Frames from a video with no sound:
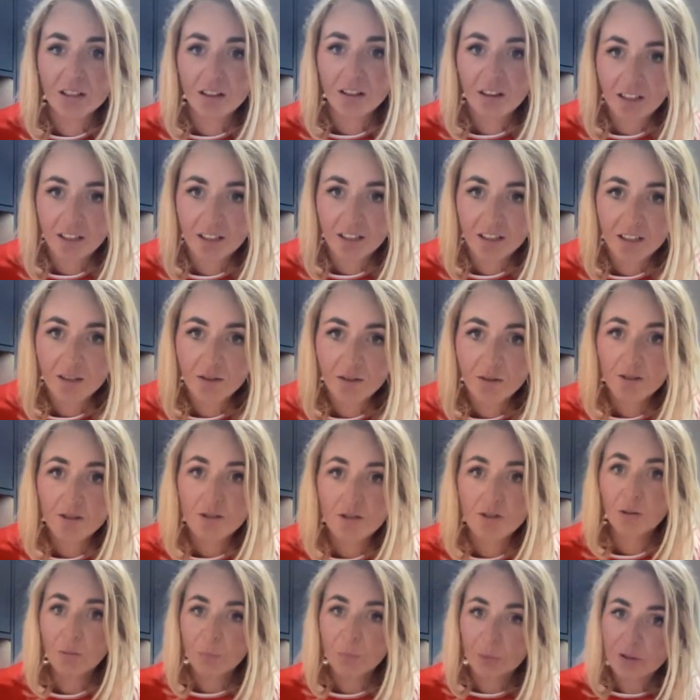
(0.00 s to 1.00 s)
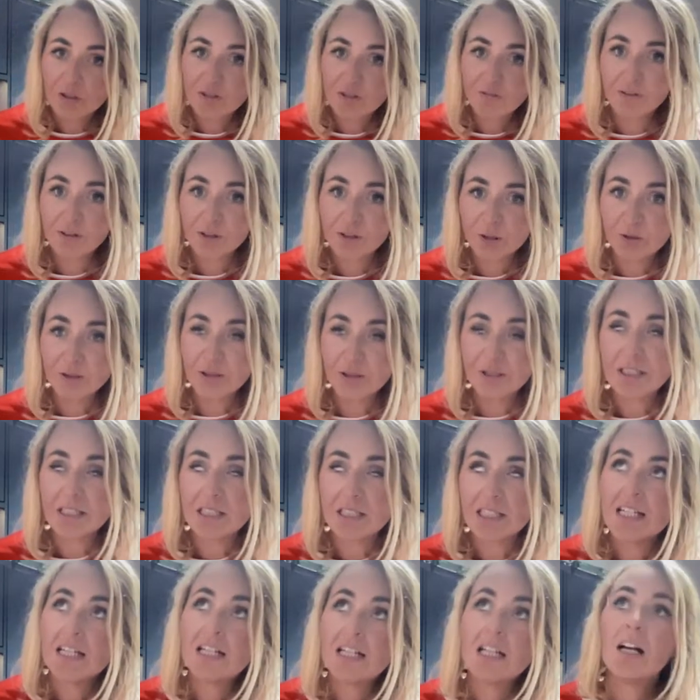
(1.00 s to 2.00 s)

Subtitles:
And thank you so much for joining us.